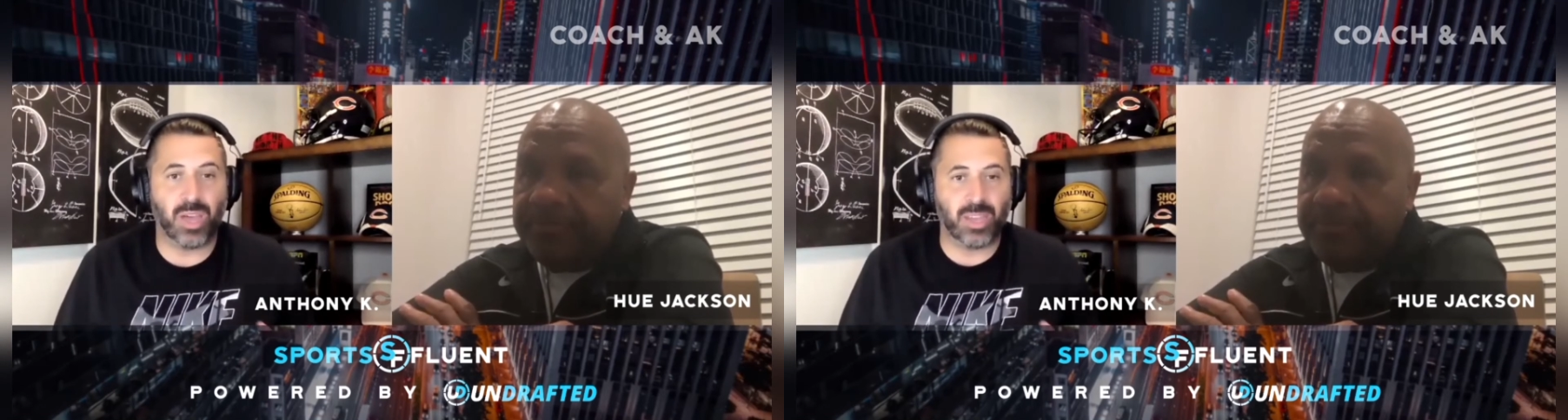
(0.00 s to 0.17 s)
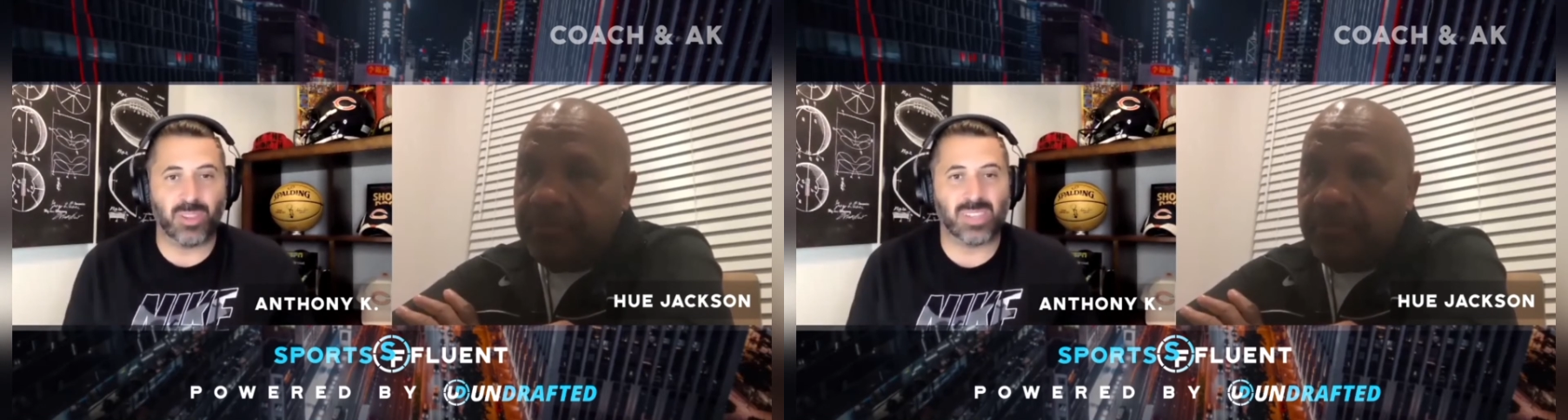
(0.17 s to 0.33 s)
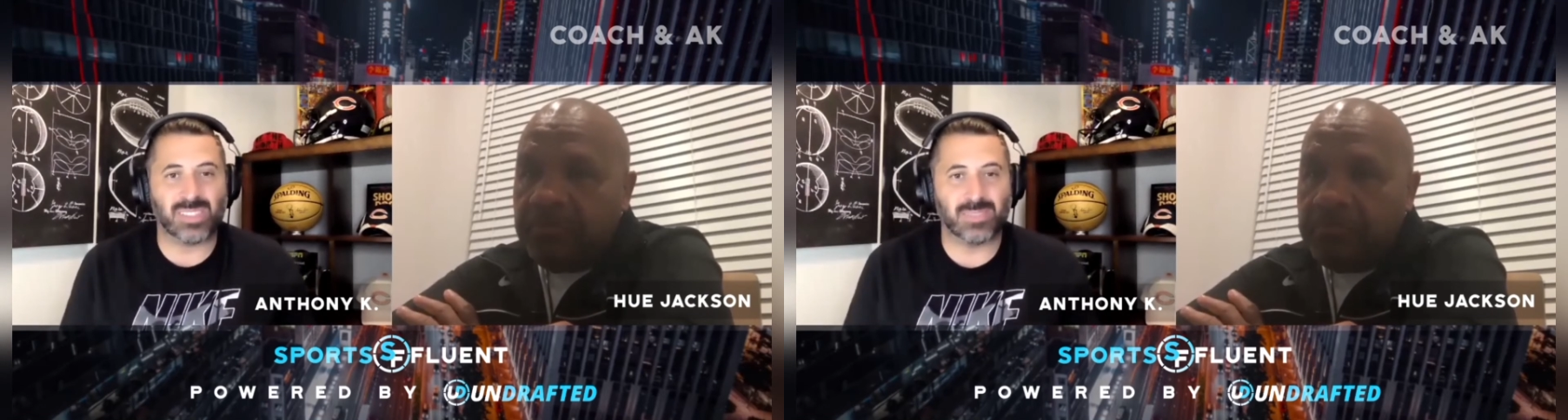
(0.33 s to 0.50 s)
I know
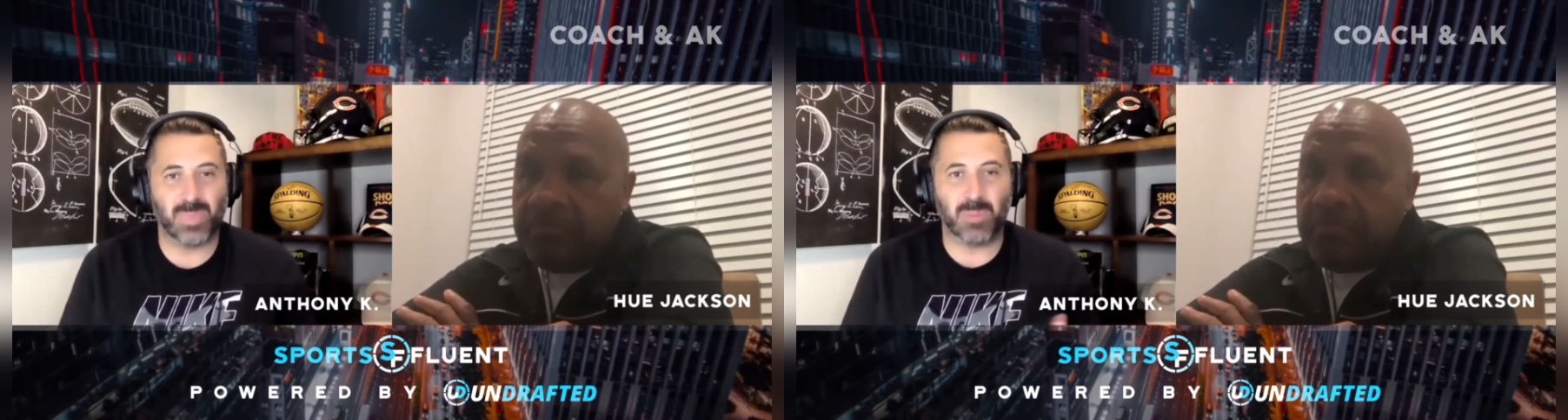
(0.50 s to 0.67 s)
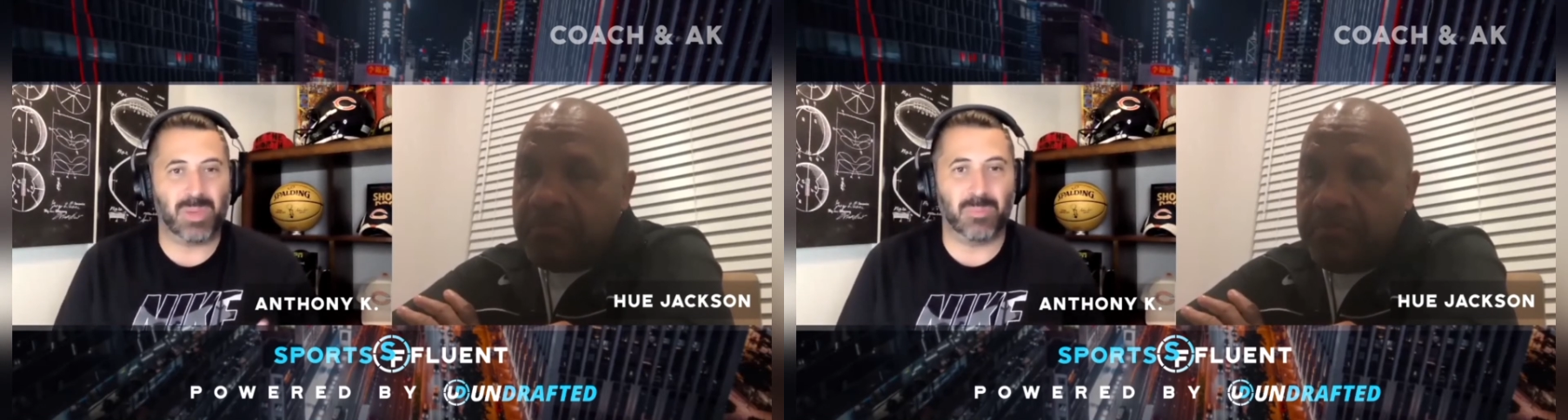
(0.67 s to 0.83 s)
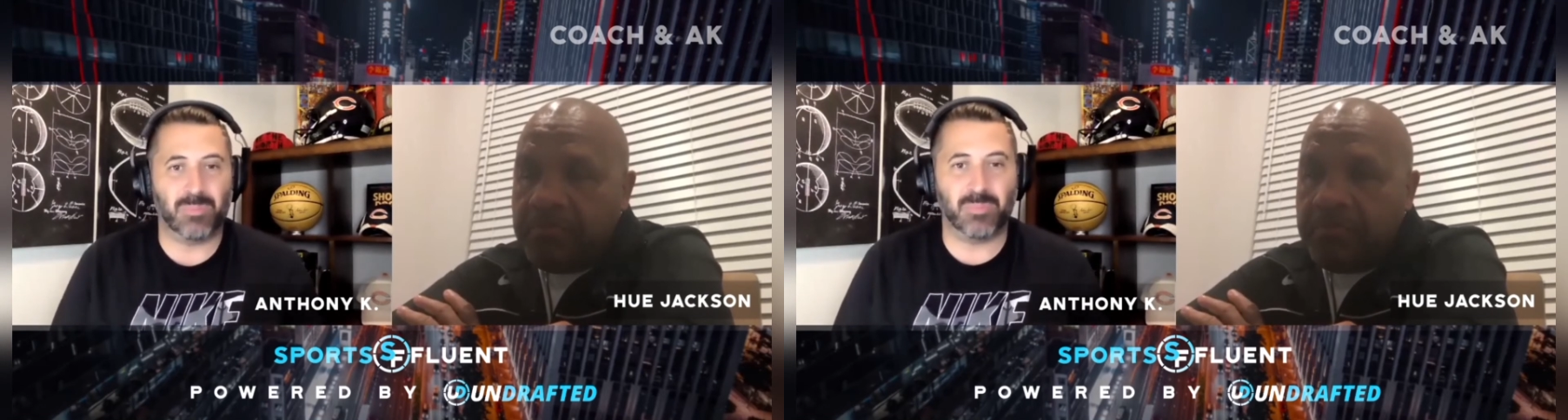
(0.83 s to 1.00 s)
that's
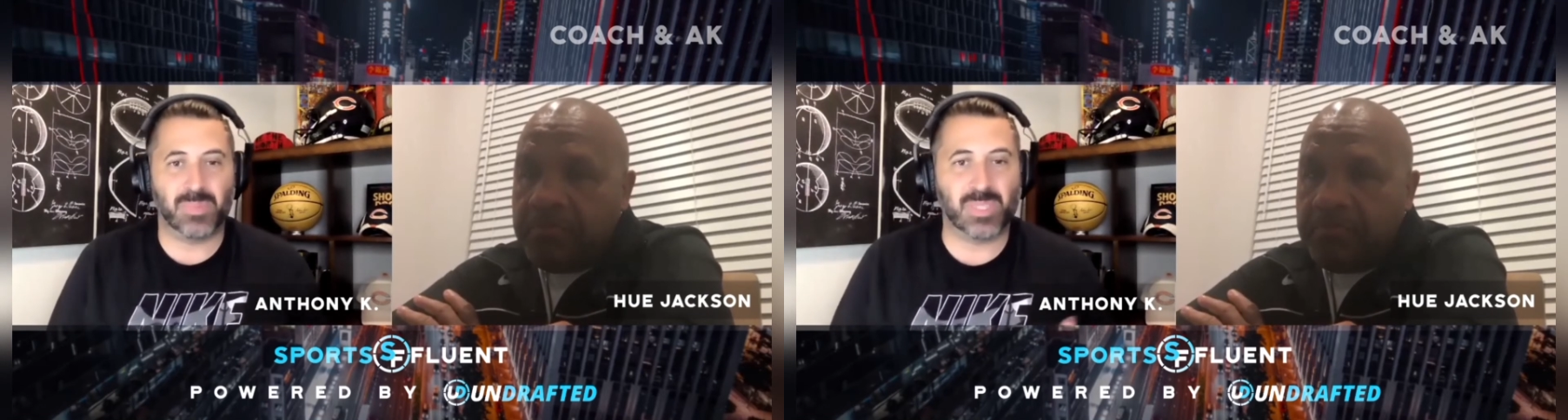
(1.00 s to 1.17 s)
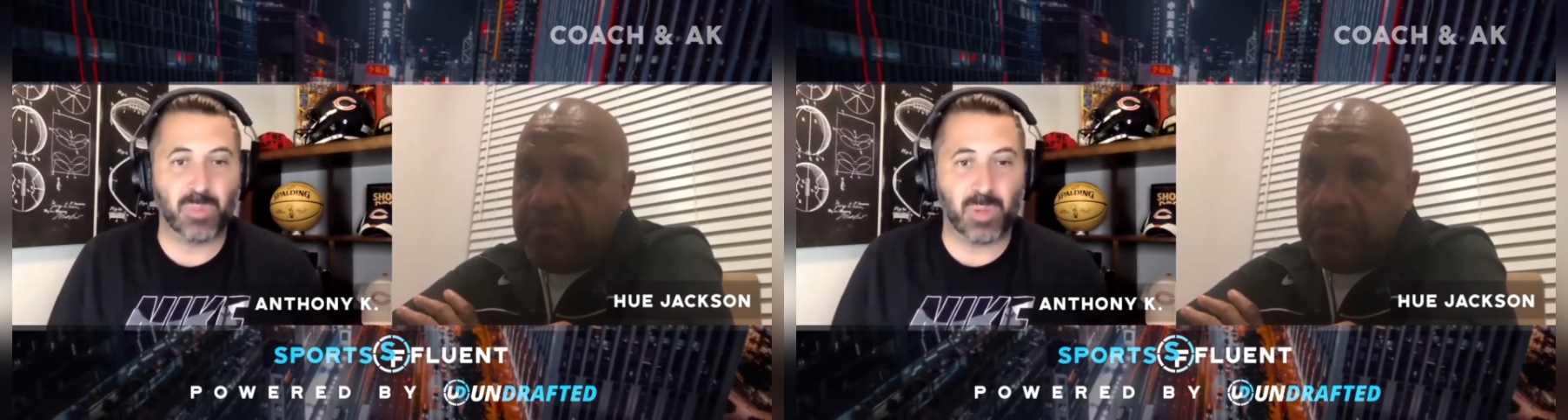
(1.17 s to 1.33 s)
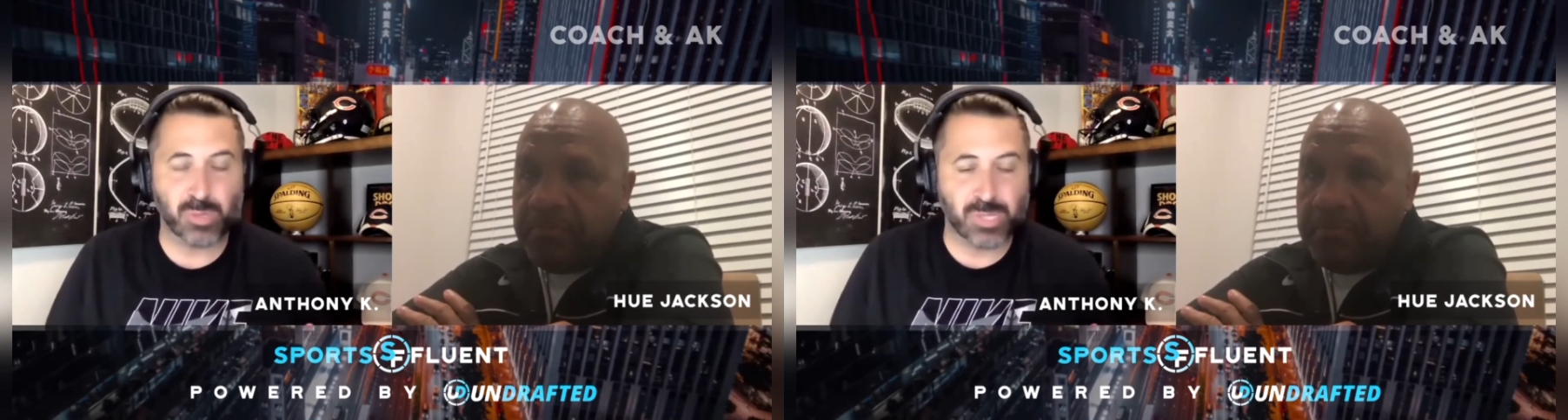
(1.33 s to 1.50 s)
maybe some people